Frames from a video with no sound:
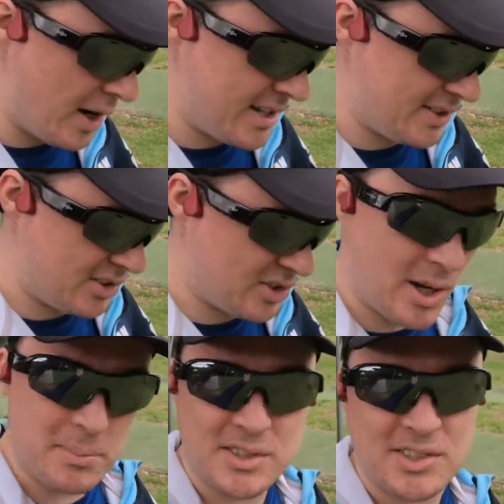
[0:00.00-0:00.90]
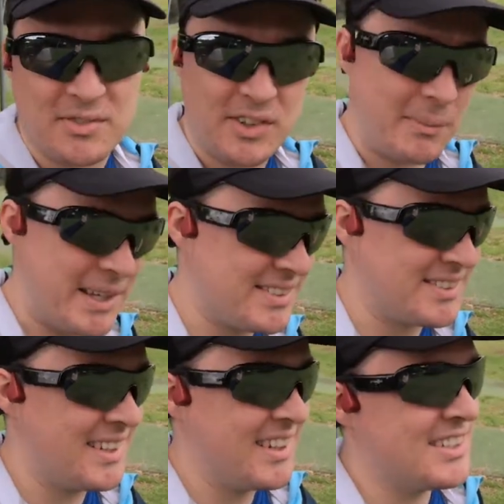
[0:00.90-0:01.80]
I stopped to film
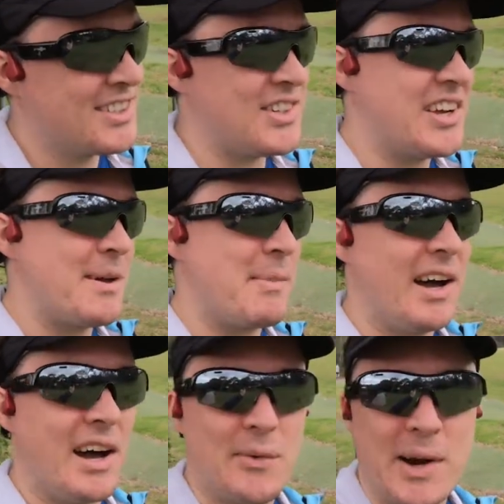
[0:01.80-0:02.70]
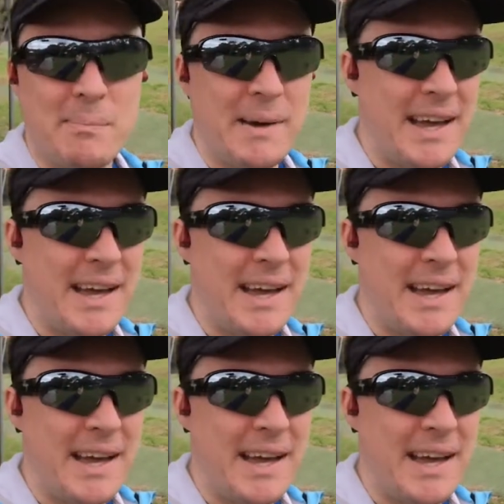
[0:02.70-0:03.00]
this to try and get my heart rate